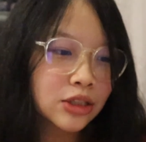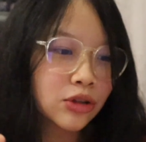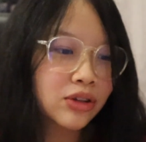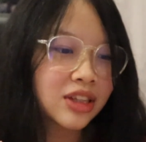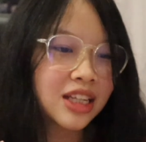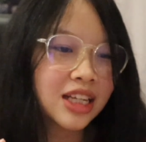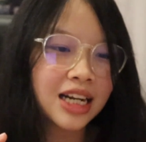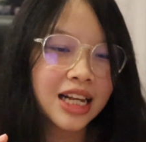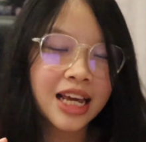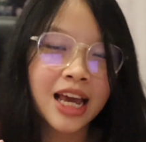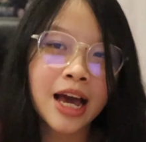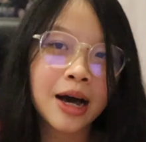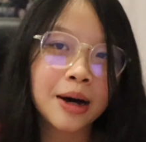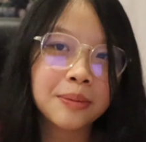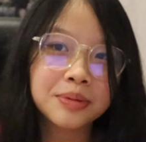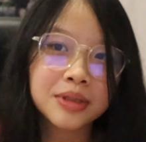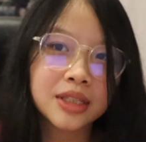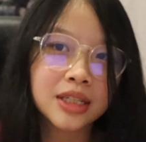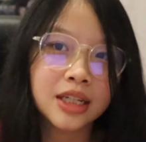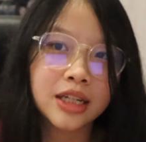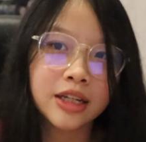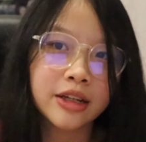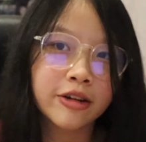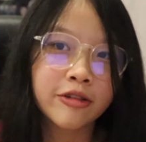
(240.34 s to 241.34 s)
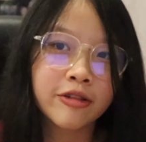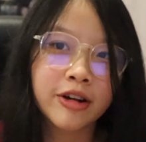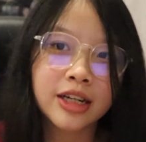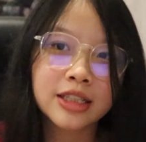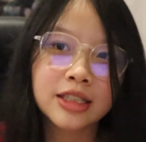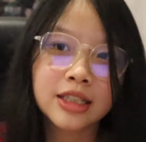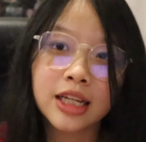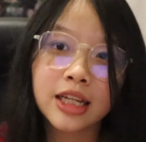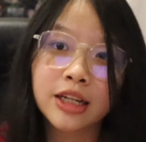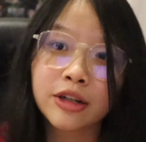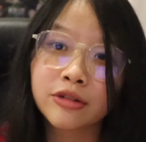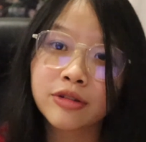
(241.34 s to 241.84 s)
totally helps in
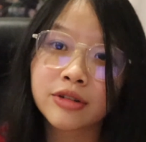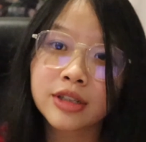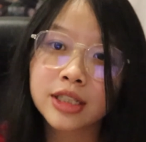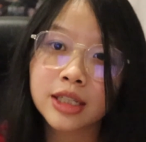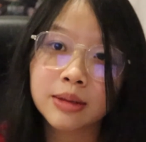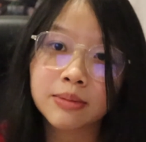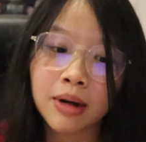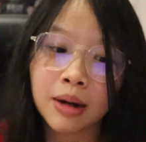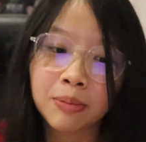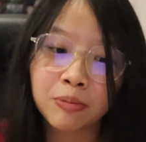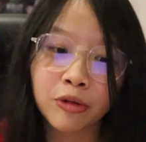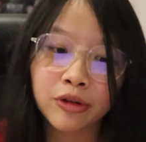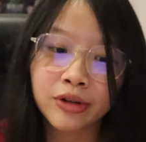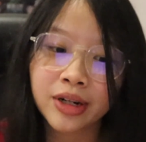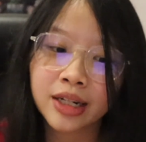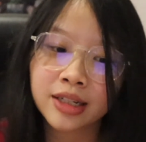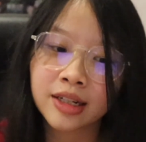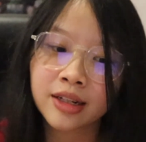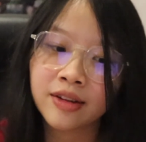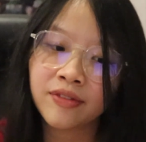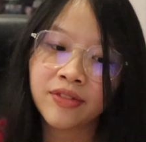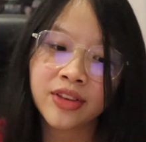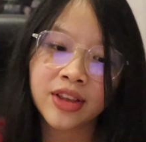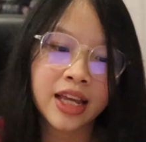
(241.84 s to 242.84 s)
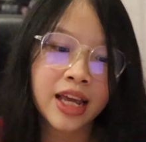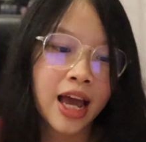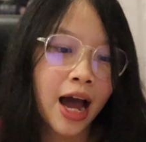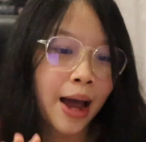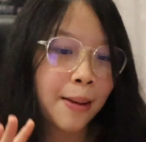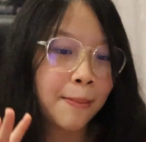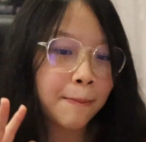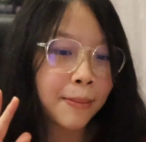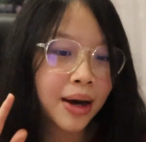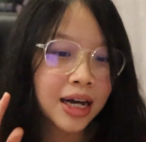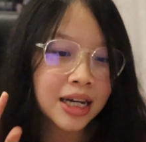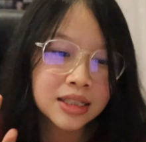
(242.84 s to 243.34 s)
increasing my productivity, I
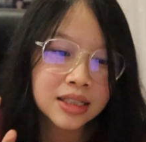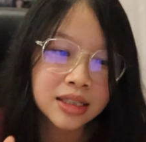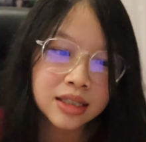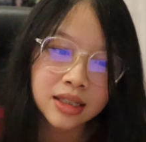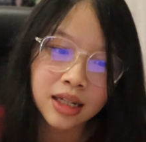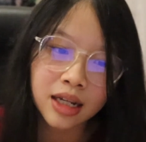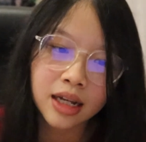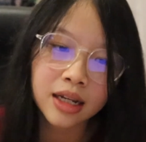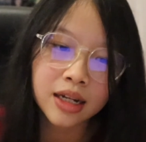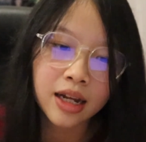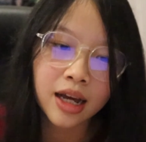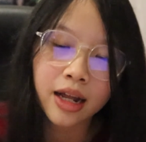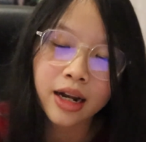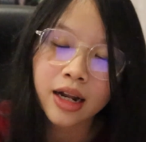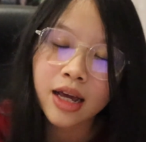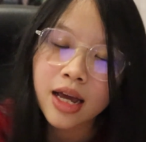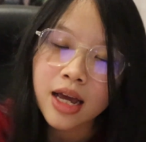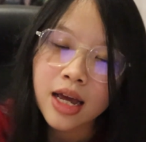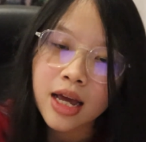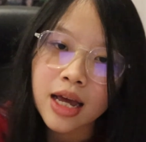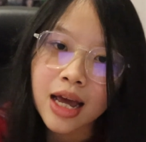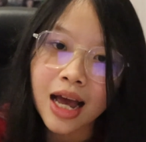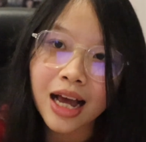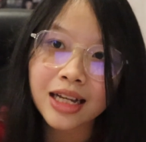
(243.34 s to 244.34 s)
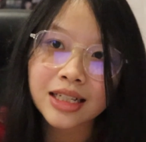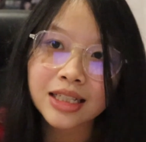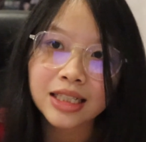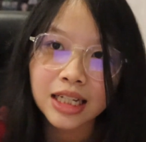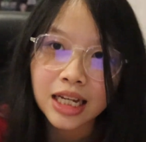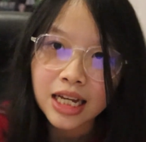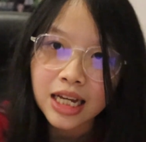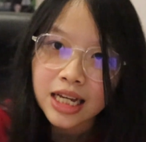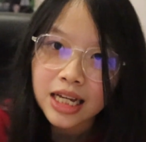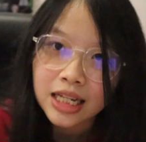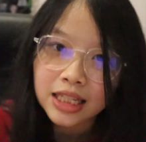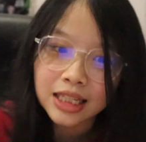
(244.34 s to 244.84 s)
must say that. As
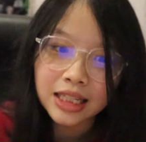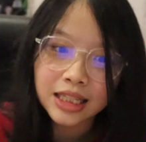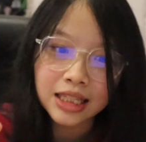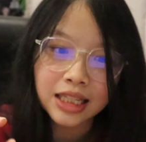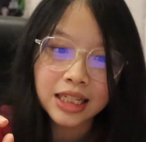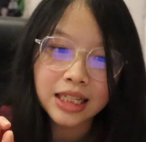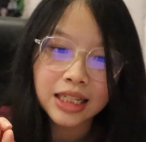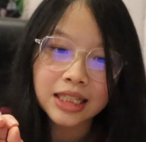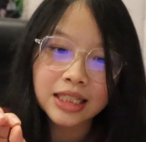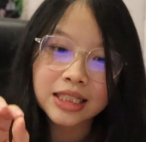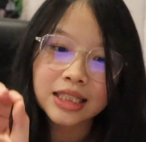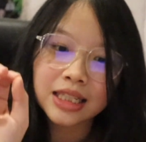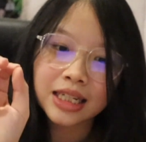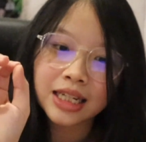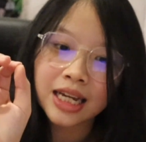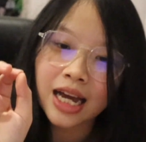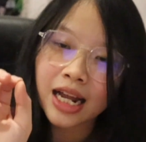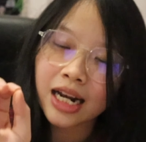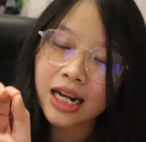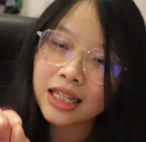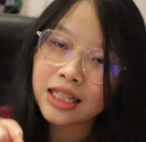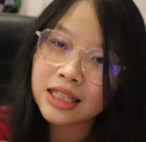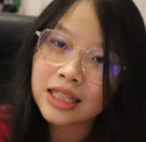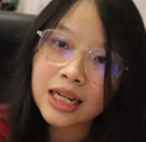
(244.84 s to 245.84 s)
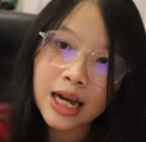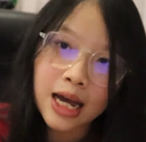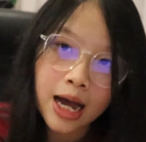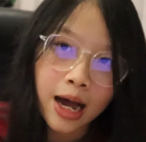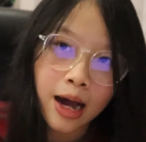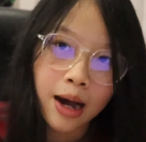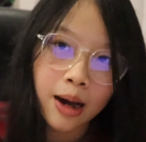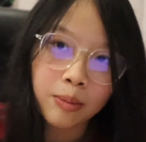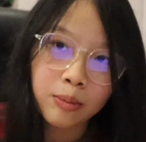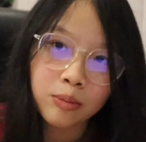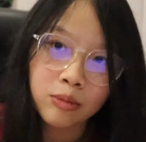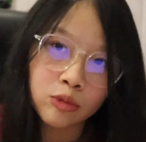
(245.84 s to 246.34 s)
the thing is, the calendar
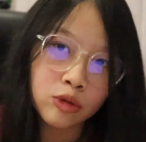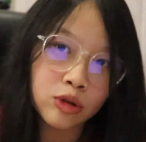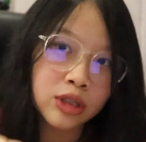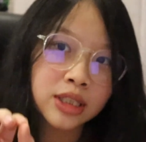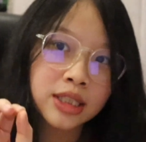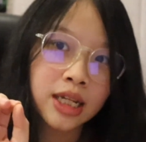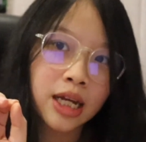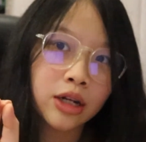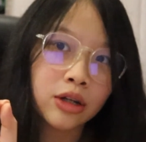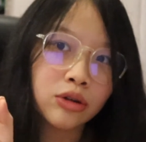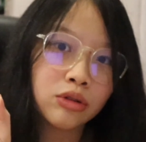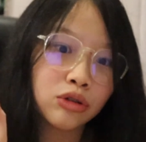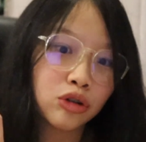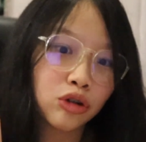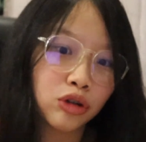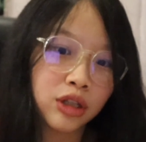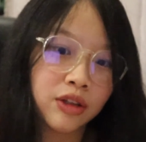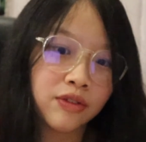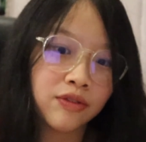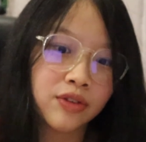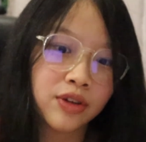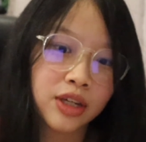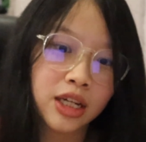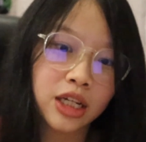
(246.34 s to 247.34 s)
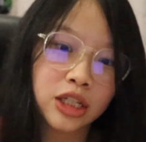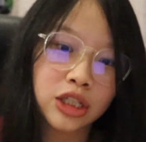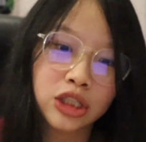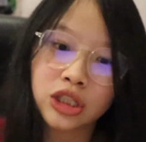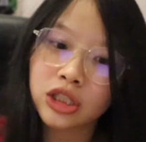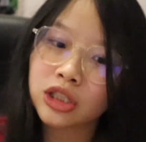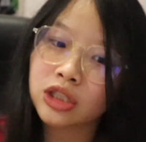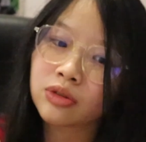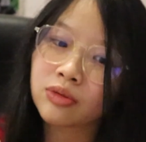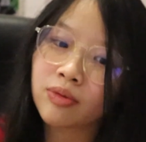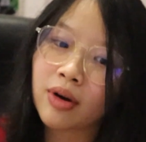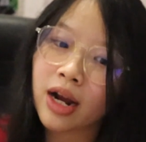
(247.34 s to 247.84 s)
app will send you
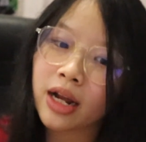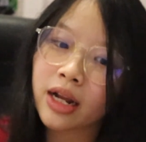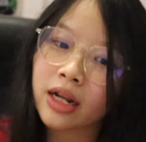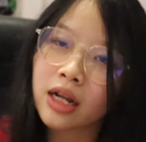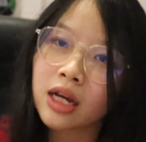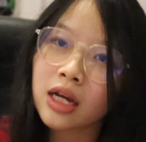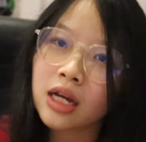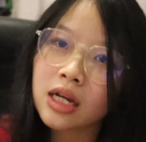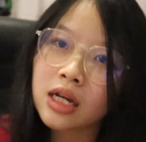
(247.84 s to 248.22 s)
notifications, right?